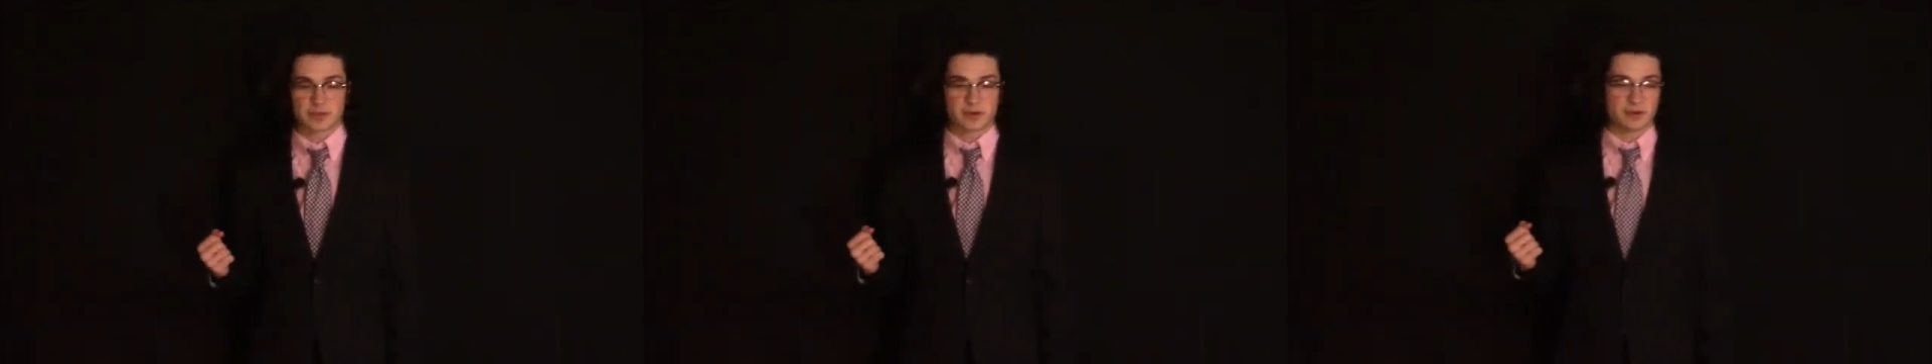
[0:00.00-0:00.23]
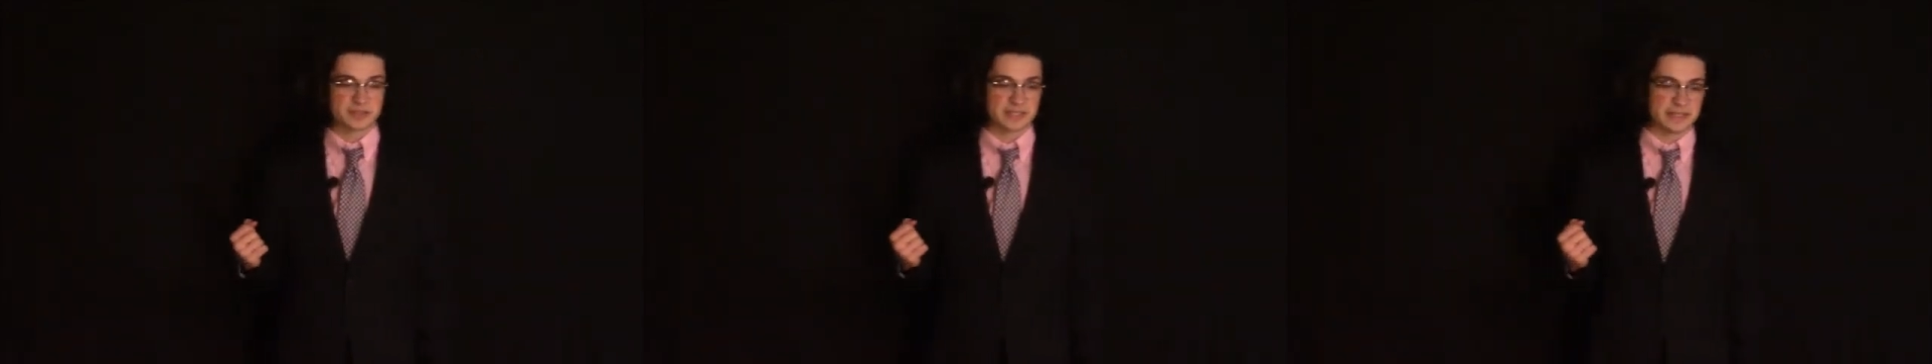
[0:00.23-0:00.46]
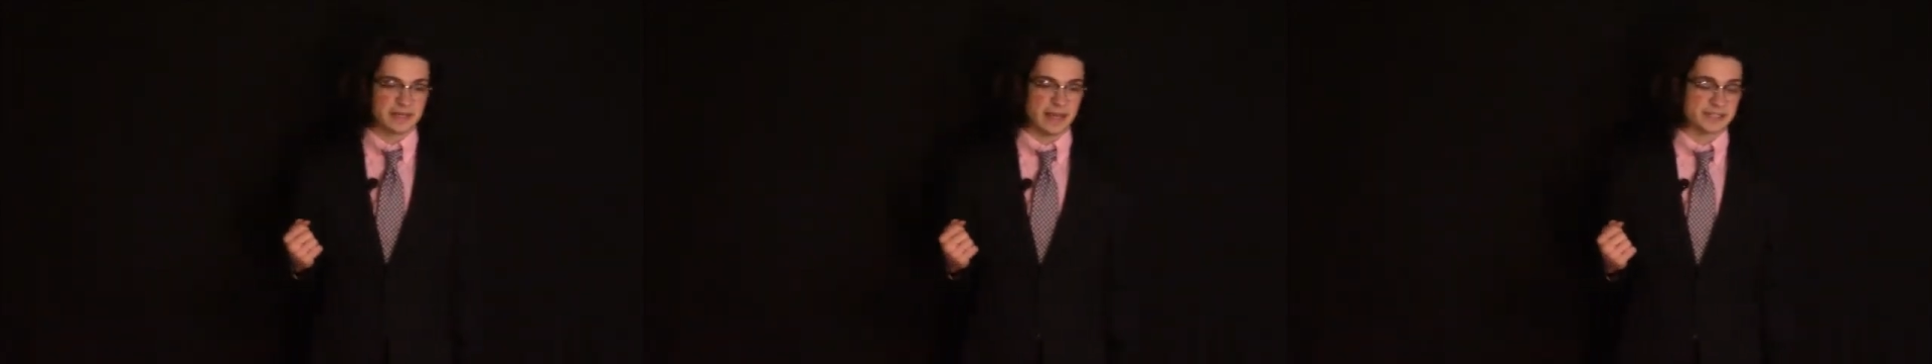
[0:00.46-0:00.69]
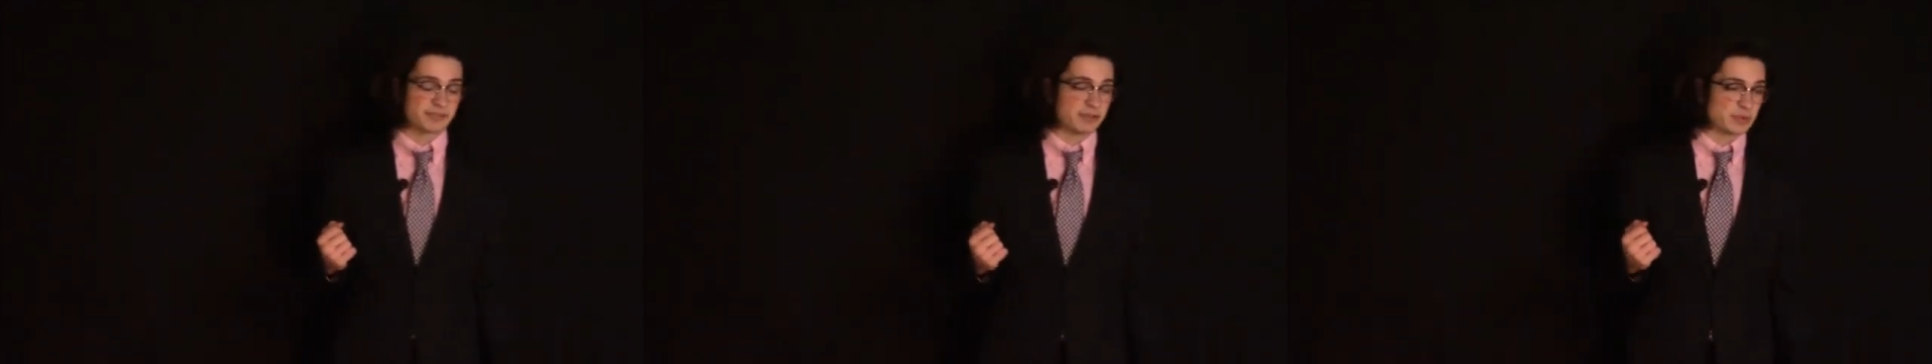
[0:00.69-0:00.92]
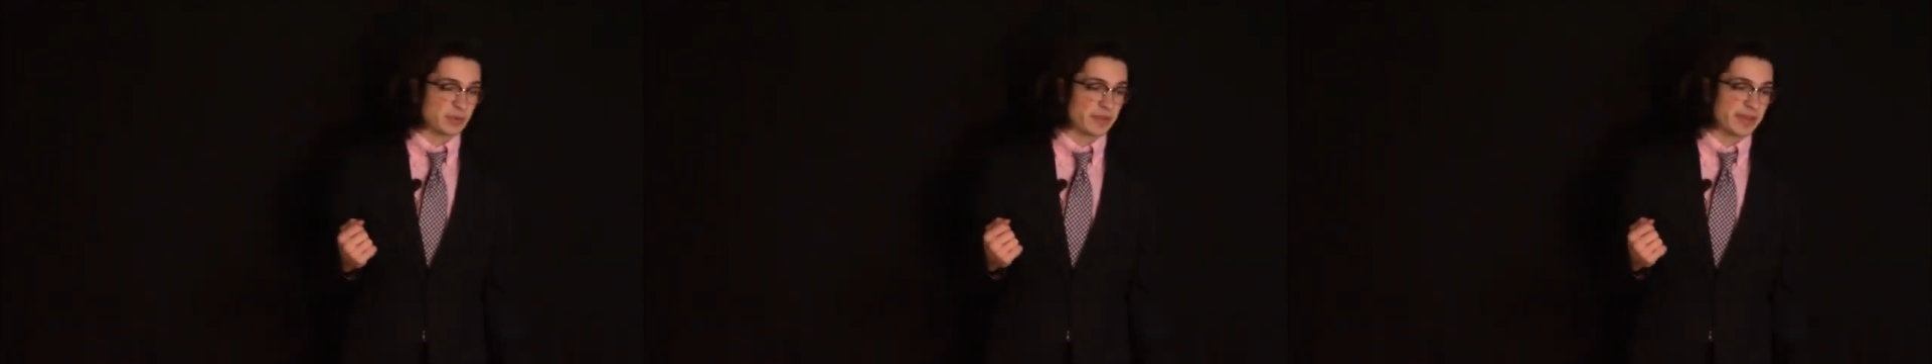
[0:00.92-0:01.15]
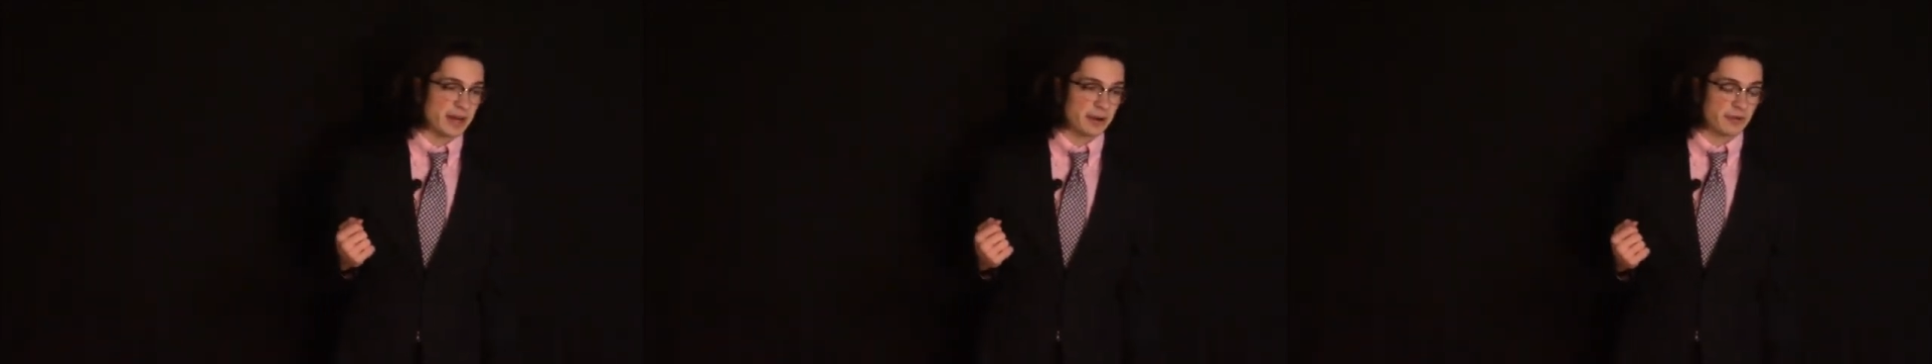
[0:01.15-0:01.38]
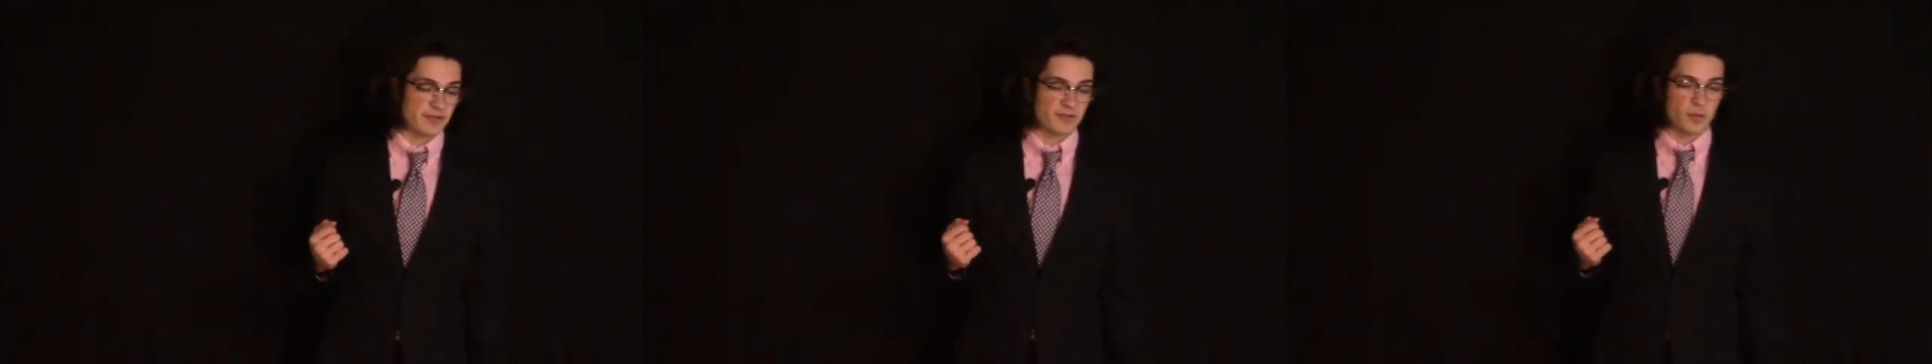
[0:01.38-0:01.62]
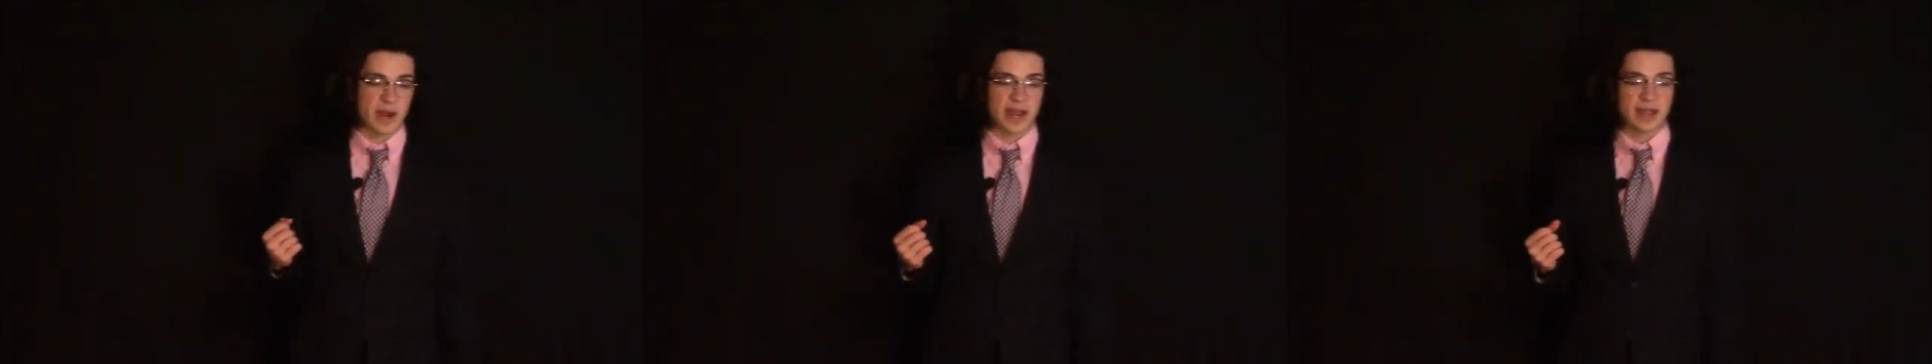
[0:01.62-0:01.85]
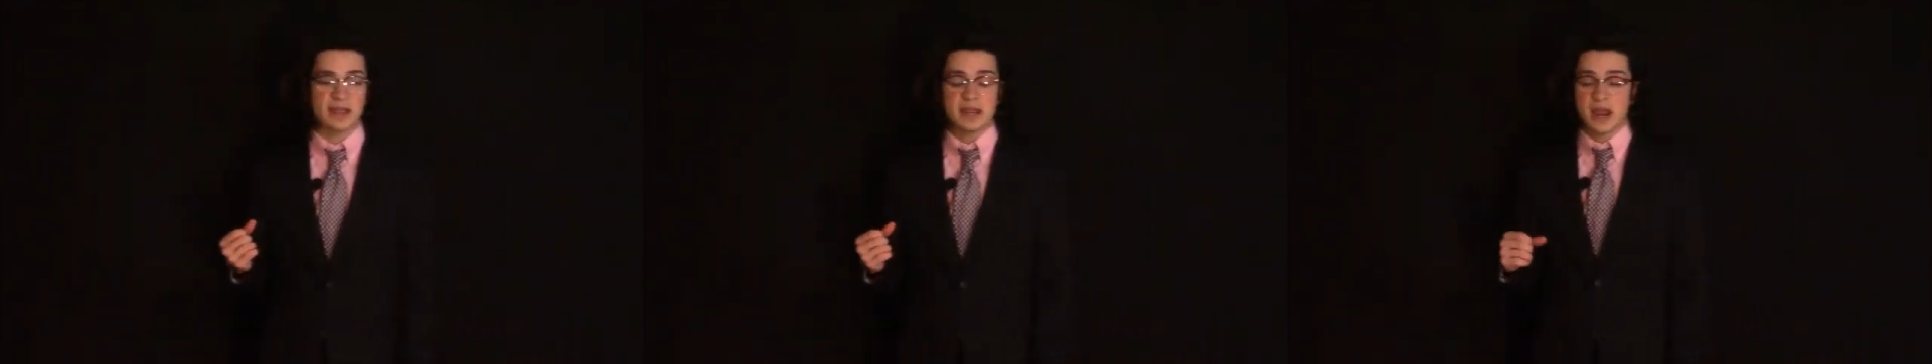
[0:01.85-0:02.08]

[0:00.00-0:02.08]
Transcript: girls in as cringeworthy and awkward of a way.